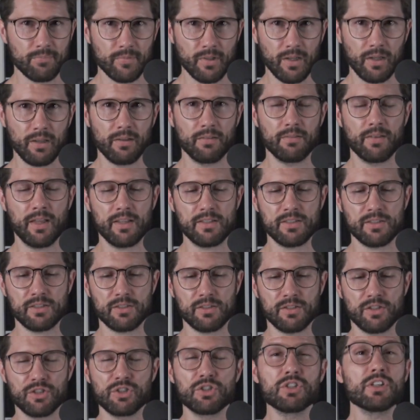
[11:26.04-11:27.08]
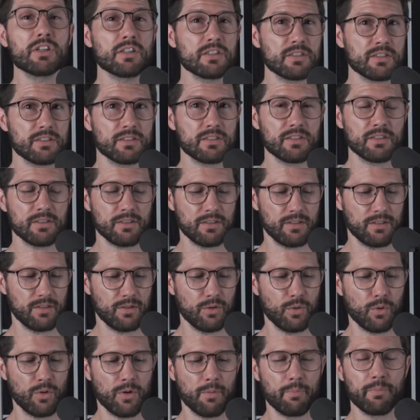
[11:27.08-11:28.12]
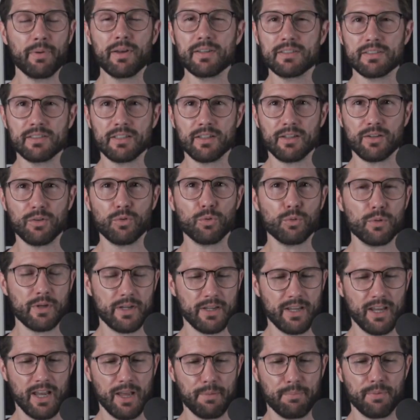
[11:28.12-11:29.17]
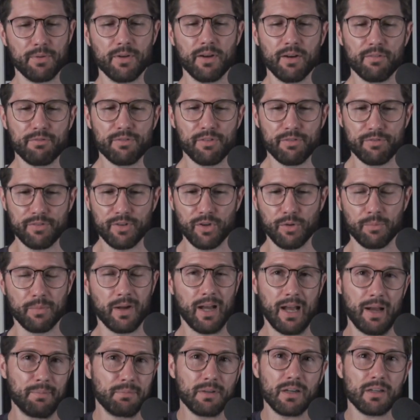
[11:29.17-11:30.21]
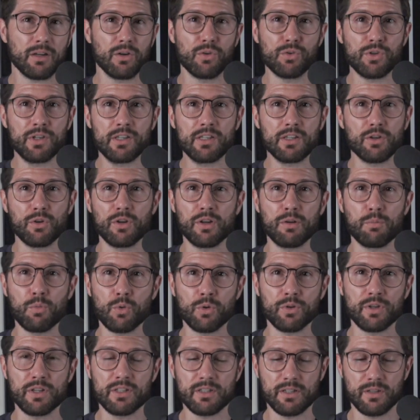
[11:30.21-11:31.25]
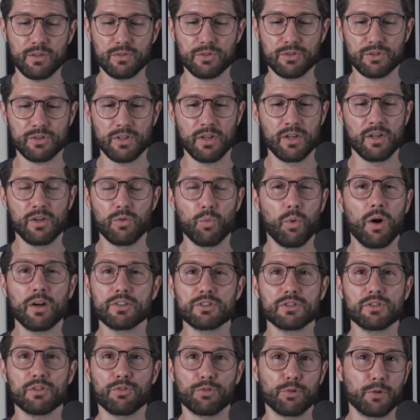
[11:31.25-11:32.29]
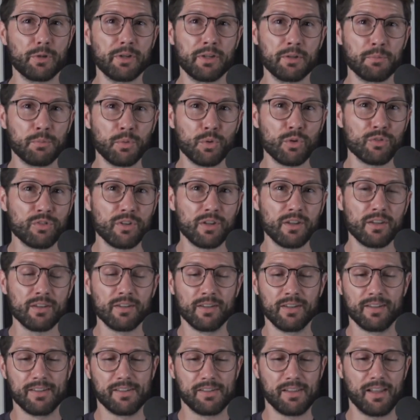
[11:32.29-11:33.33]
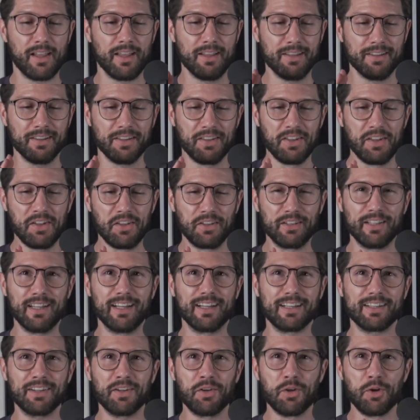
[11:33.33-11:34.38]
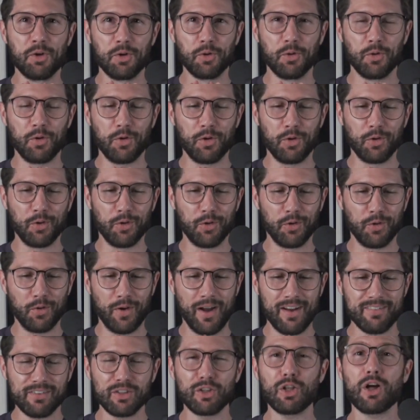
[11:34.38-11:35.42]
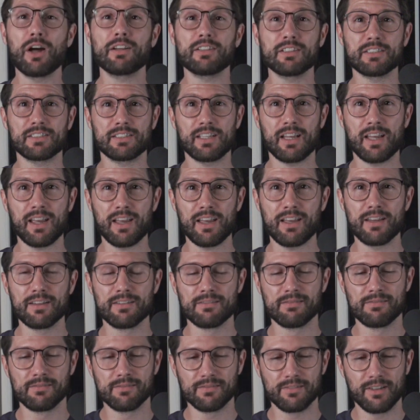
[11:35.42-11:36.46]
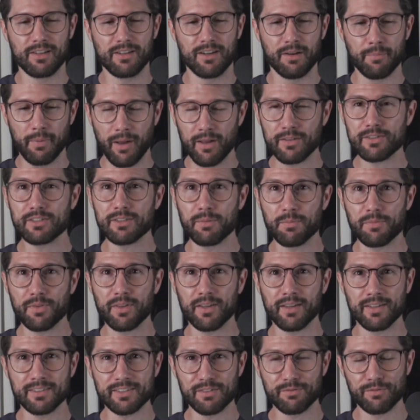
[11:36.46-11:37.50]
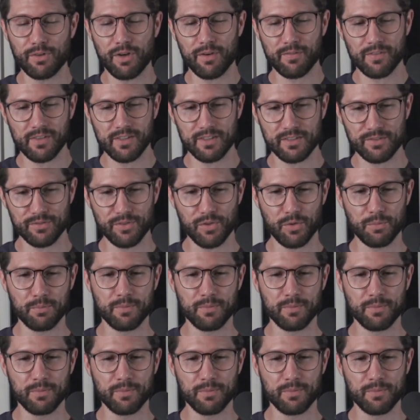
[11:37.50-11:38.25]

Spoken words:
That's the gist, or a basic recap of the film. I'm not going into any more details. Watch the friggin' movie. I have a lot to say about some things involving this film.